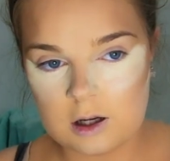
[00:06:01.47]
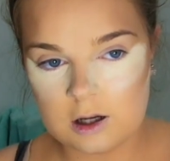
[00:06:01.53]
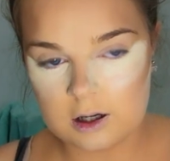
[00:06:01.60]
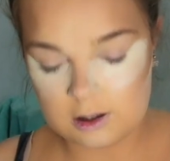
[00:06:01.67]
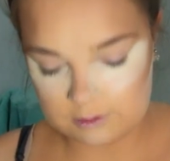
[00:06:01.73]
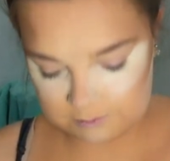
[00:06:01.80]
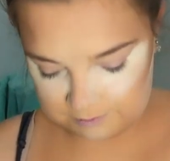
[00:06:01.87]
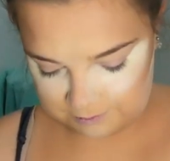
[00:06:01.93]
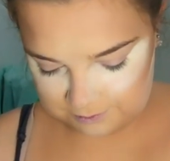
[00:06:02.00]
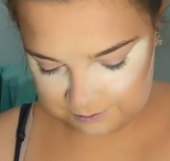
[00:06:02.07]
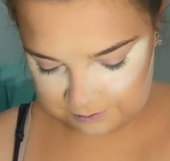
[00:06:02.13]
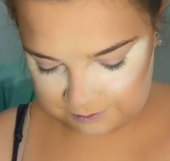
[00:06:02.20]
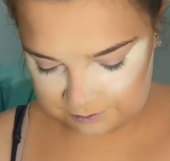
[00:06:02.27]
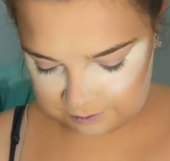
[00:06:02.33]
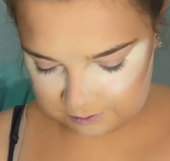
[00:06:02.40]
I
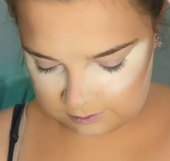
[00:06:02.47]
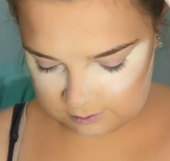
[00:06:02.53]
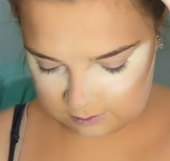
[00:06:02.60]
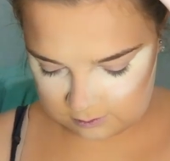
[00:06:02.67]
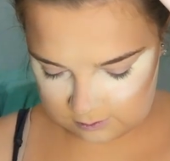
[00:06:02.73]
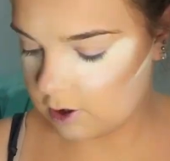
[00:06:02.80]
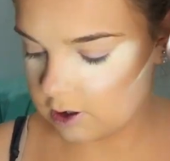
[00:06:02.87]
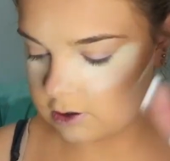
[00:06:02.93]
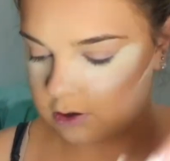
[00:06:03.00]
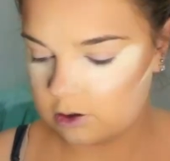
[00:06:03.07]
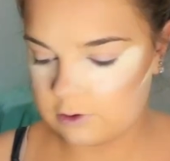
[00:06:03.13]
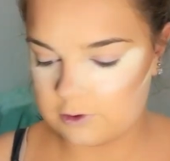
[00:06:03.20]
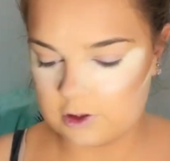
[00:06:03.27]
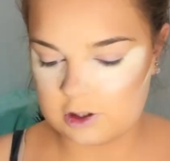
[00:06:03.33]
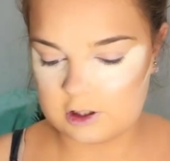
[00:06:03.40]
don't
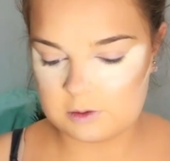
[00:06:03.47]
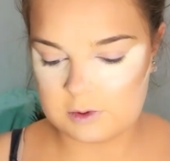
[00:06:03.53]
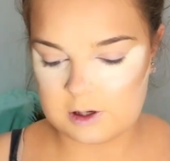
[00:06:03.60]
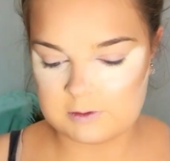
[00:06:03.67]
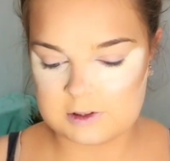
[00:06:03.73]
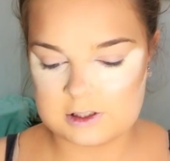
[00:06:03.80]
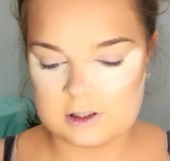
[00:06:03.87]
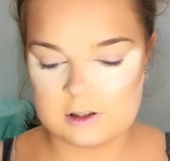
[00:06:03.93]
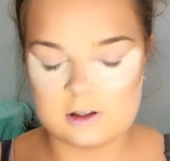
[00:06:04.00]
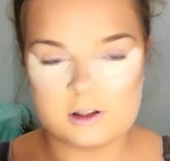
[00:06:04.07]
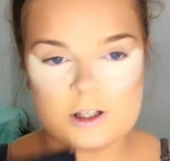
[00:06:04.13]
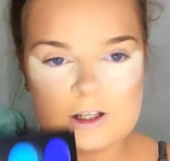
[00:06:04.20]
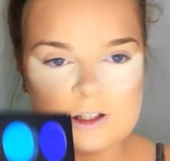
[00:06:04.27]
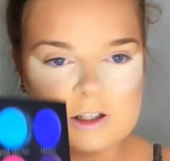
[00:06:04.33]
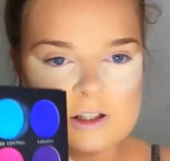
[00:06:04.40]
know if you're gonna be able to tell it.
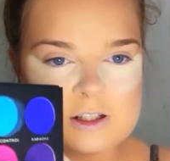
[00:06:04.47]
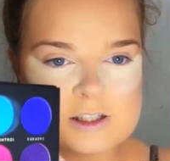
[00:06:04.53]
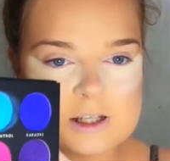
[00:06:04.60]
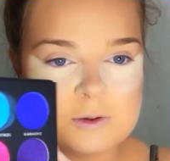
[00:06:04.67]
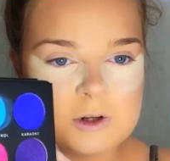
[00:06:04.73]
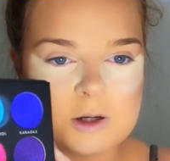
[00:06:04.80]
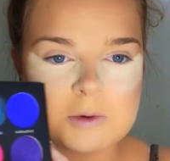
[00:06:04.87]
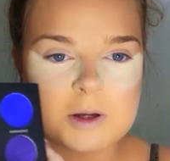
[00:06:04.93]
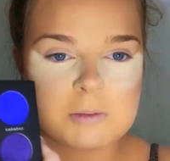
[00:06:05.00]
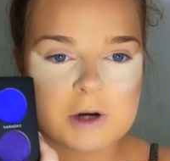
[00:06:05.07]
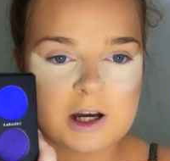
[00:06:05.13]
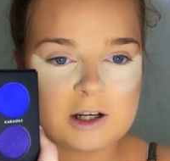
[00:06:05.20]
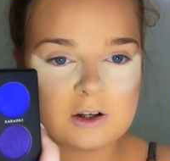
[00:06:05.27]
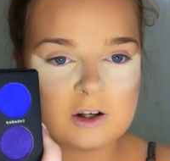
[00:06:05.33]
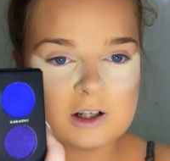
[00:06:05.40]
Now you're gonna see what I mean
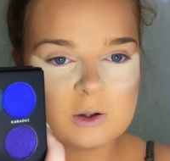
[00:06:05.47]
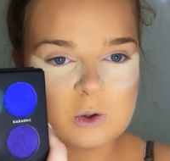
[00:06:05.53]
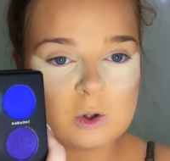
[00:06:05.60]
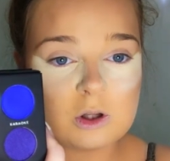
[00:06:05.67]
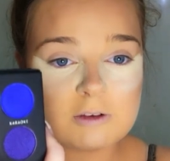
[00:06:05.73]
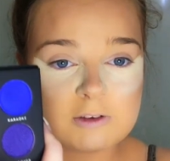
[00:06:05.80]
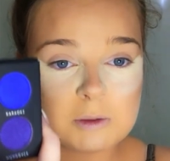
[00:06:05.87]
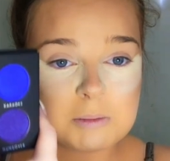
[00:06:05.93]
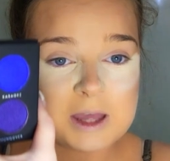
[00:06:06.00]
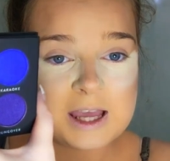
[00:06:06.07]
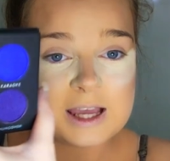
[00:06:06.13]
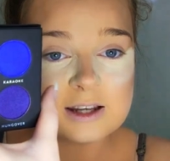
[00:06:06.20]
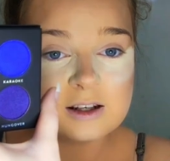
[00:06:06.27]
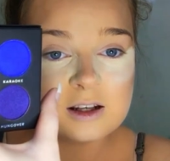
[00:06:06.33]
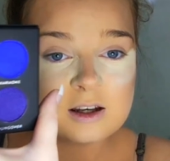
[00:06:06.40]
by I got it all over the
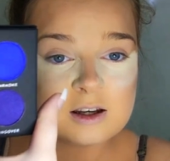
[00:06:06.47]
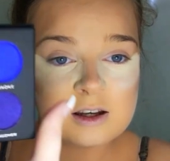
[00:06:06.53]
pan.